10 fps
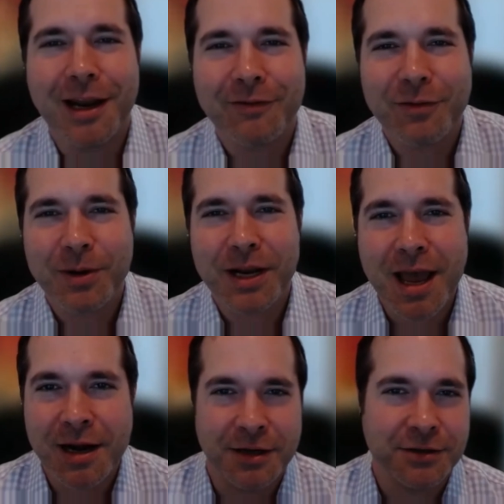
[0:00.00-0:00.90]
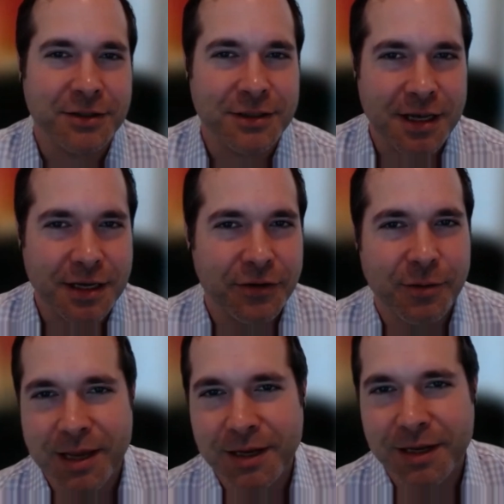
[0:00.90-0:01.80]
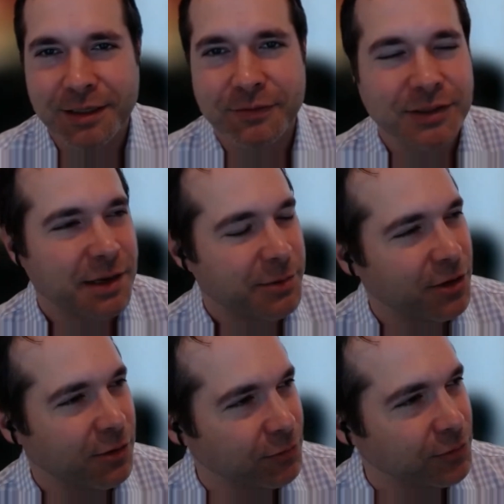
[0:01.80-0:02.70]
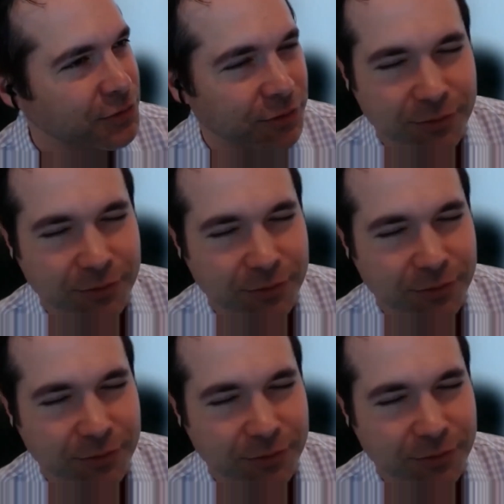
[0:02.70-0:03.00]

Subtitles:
Everybody add an extra slide to your appendix every time you hear a rooster.